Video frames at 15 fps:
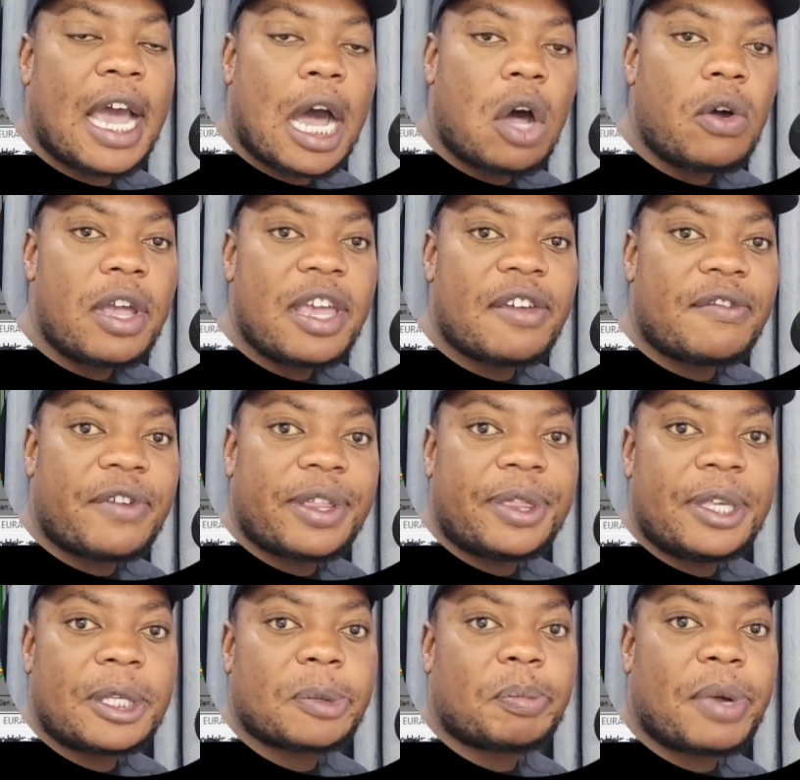However,
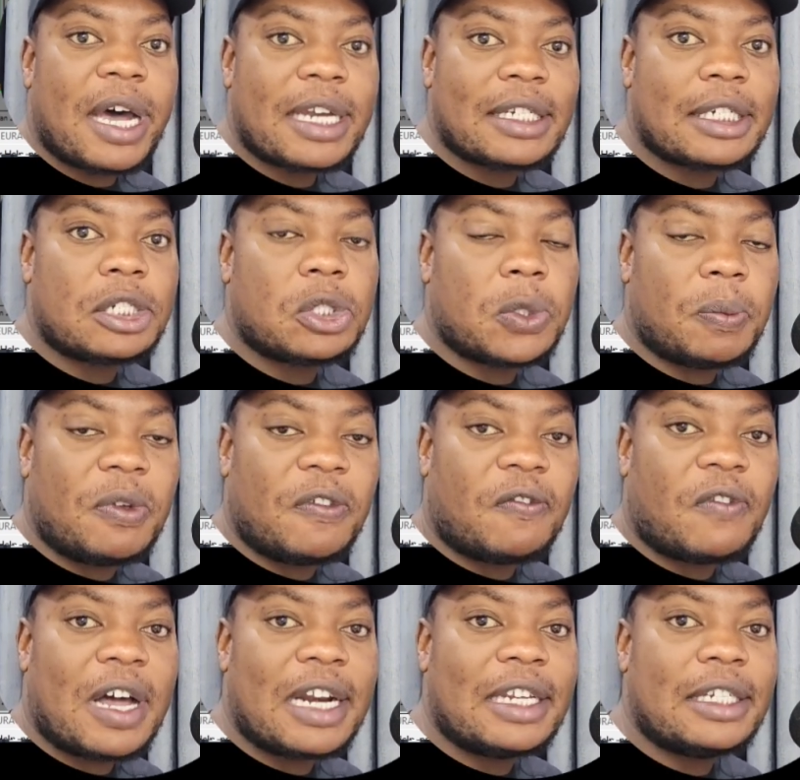this pattern to be
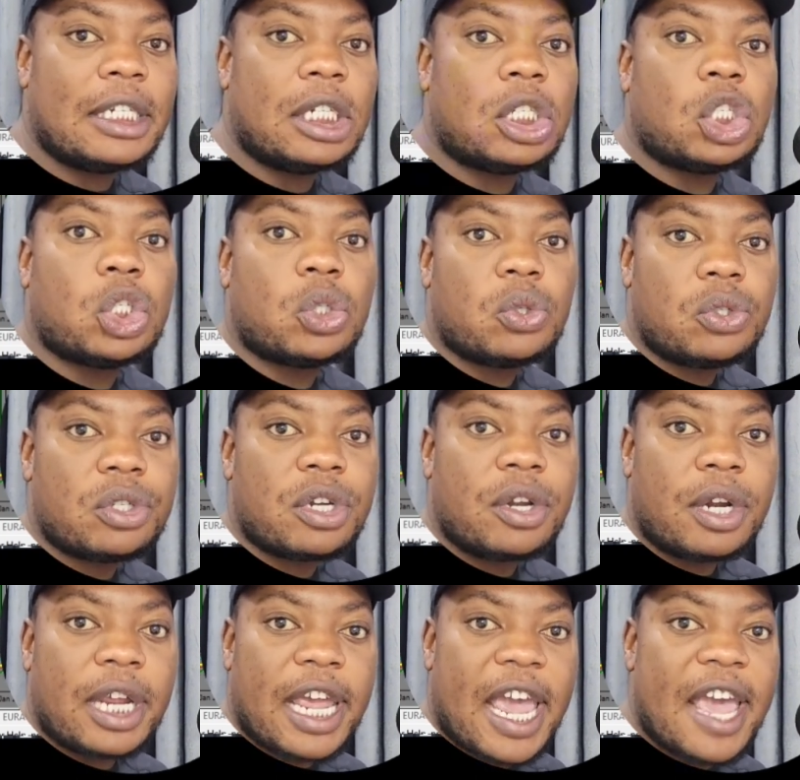valid, it should
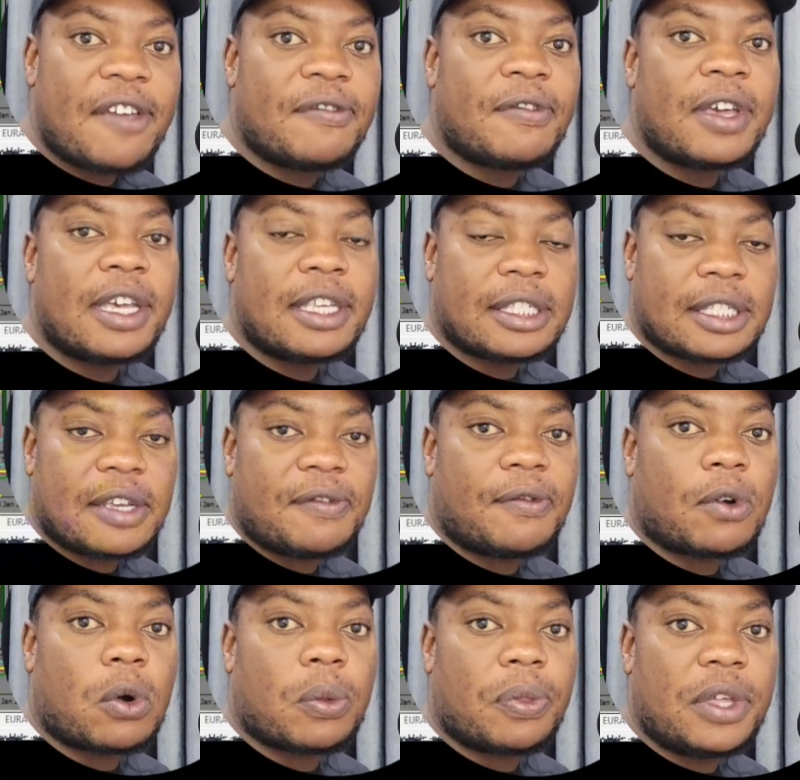have
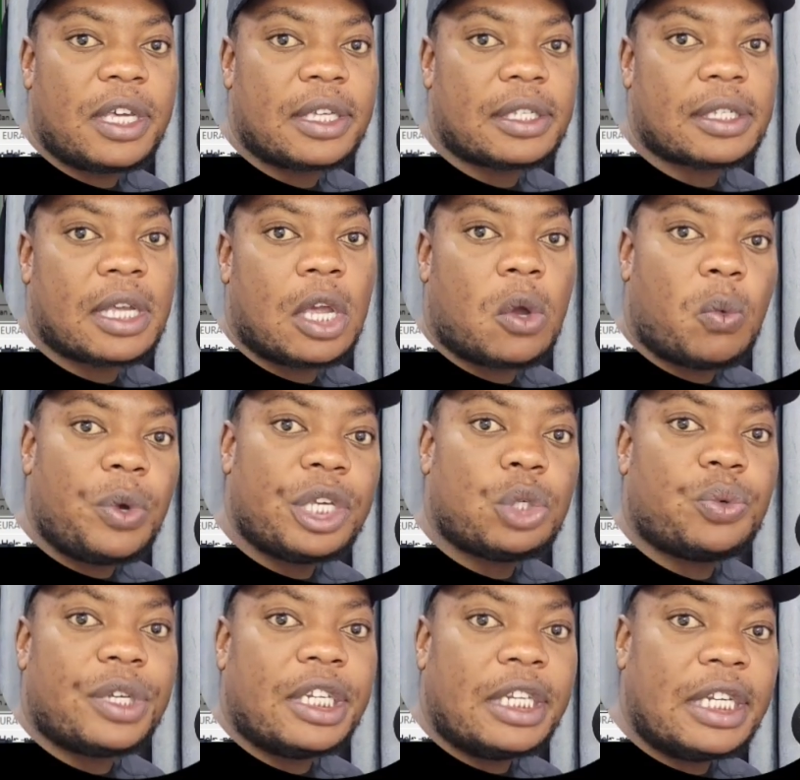several things
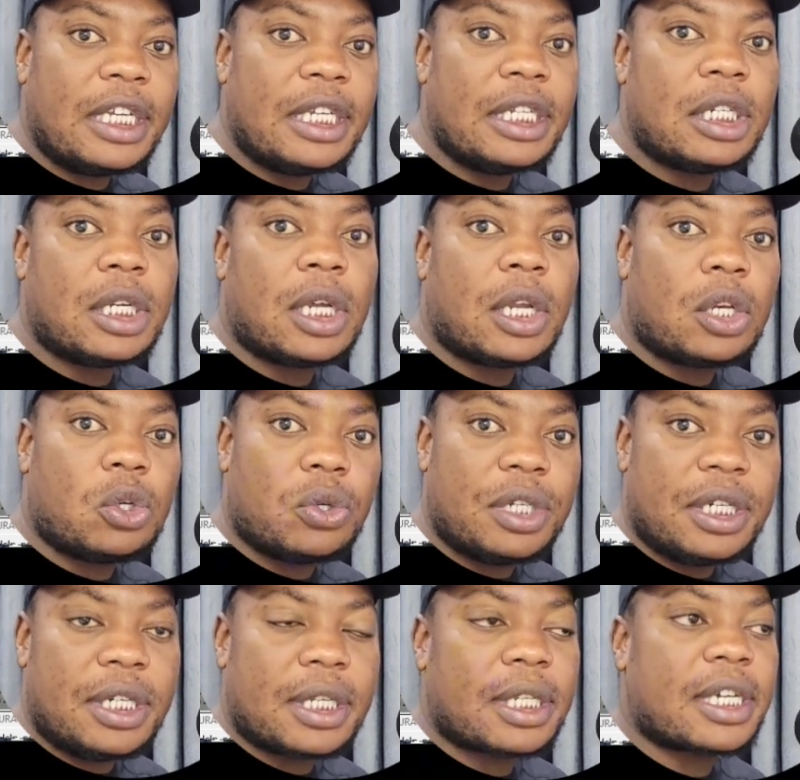which we need to
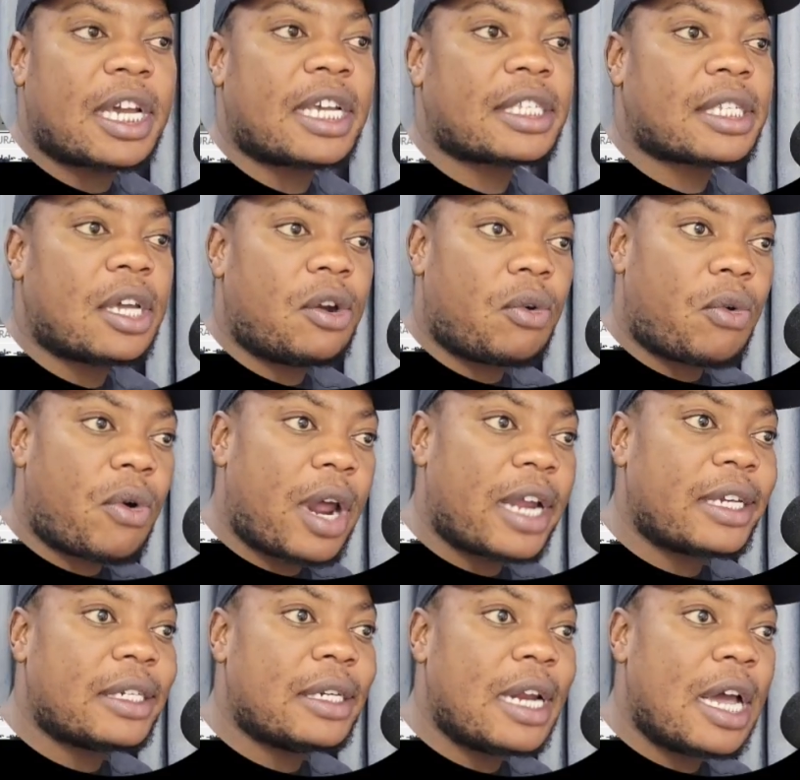discuss
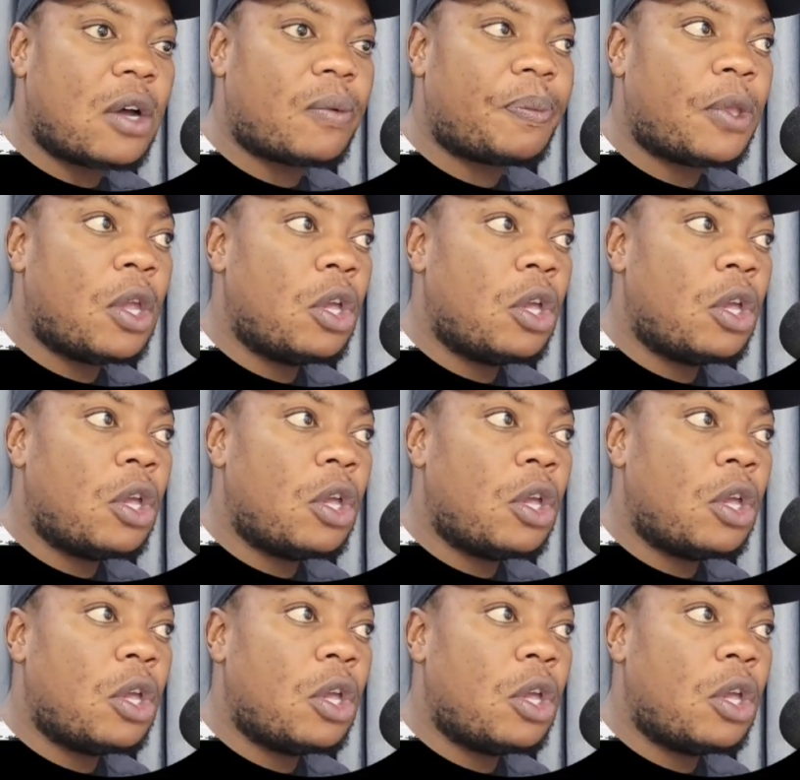right now.